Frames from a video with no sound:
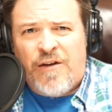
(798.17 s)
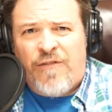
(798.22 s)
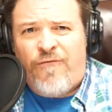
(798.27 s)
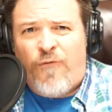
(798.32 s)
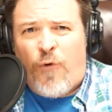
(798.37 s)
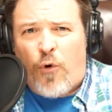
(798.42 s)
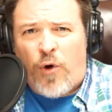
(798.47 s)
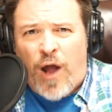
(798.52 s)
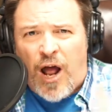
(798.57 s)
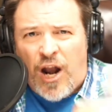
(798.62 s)

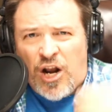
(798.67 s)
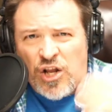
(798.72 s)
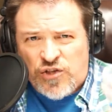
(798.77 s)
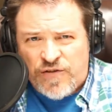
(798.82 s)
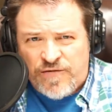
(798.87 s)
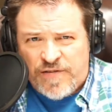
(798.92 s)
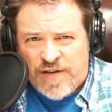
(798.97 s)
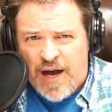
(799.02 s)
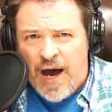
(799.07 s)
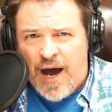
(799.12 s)

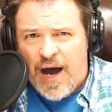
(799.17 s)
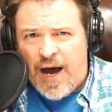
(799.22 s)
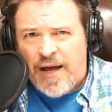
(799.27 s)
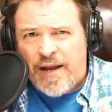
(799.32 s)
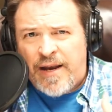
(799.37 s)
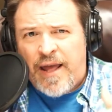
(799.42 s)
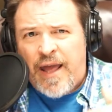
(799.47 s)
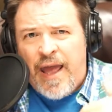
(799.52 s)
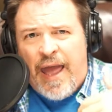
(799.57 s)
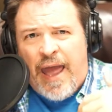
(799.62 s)
foreknowledge of
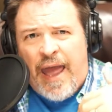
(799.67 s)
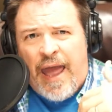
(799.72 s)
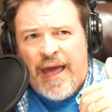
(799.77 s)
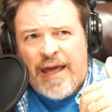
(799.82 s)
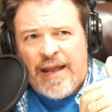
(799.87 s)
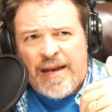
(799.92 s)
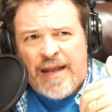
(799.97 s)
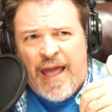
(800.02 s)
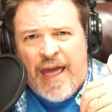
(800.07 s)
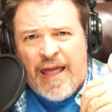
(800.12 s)
God
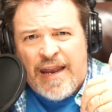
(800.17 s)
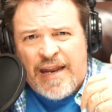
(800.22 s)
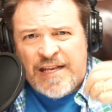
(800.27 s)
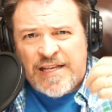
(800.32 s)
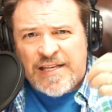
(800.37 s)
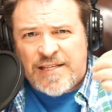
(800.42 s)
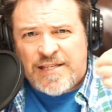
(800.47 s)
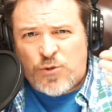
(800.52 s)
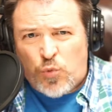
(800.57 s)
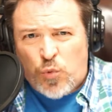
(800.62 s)
and
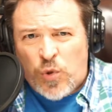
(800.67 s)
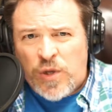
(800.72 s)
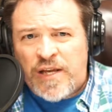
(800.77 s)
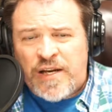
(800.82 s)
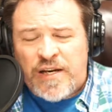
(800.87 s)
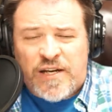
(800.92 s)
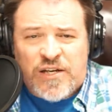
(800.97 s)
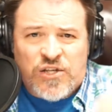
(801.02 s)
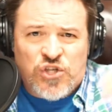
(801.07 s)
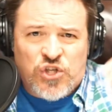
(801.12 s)
his
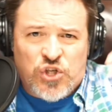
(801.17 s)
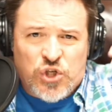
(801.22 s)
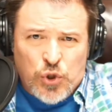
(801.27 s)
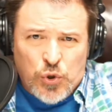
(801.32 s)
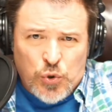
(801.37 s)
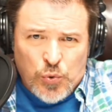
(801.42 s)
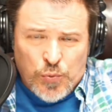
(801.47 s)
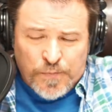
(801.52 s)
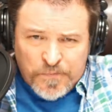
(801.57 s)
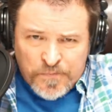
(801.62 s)
willingness
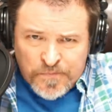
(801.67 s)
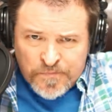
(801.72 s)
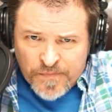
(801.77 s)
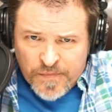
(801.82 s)
to